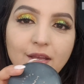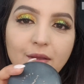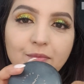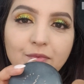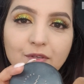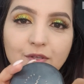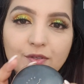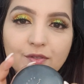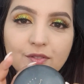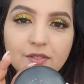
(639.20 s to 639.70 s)
I'm
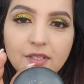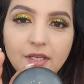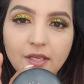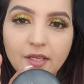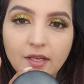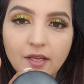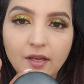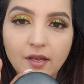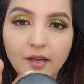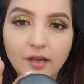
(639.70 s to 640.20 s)

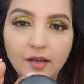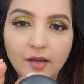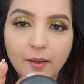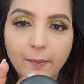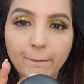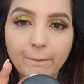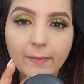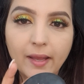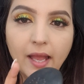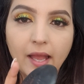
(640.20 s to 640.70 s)
using a
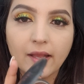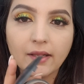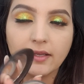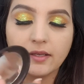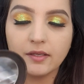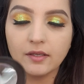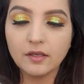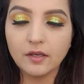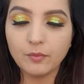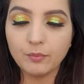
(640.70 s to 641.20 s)
MAC
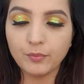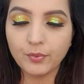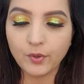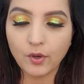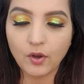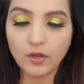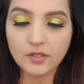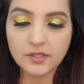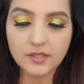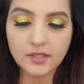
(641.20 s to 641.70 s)

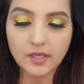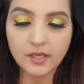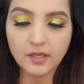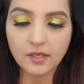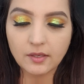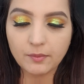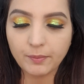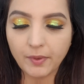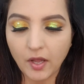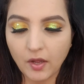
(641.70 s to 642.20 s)

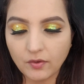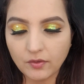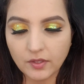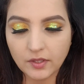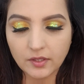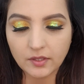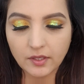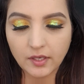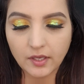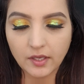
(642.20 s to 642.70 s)
bronzing
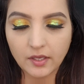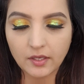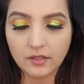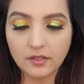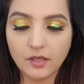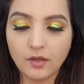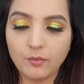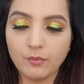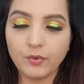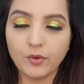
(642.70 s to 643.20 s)
powder
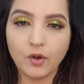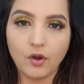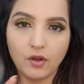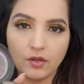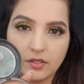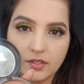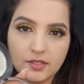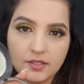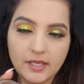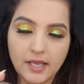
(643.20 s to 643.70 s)
in
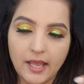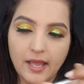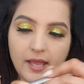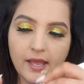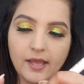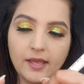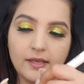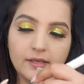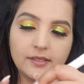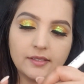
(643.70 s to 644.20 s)
bronze,
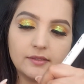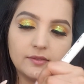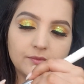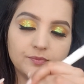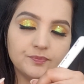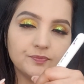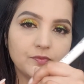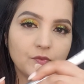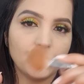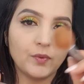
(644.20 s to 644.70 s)
and
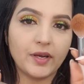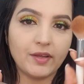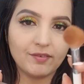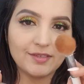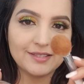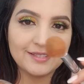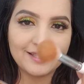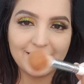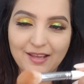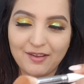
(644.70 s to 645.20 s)
whatever
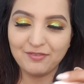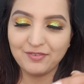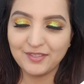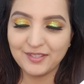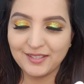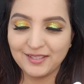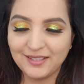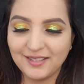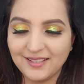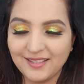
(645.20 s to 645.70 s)
is
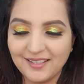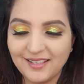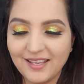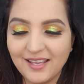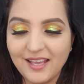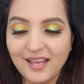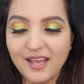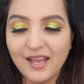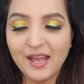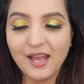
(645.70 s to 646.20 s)
left,
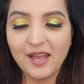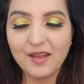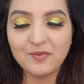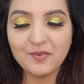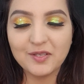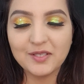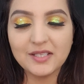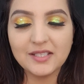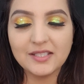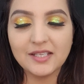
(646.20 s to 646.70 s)
I'm
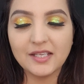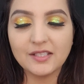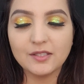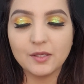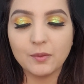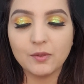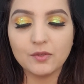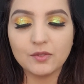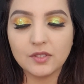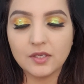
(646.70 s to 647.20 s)
gonna take
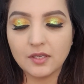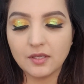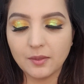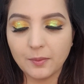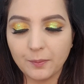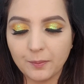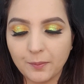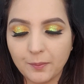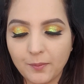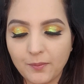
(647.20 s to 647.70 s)
Deepti
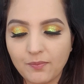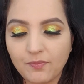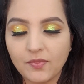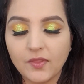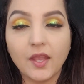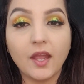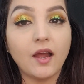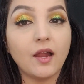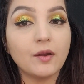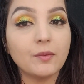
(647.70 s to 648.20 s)

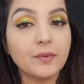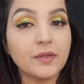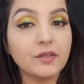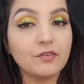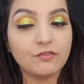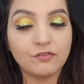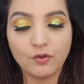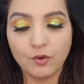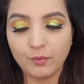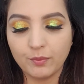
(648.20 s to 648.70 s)

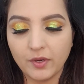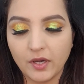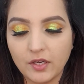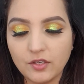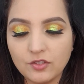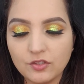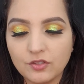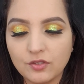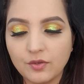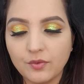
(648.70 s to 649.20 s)
RB4
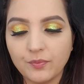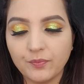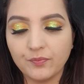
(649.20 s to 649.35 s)
brush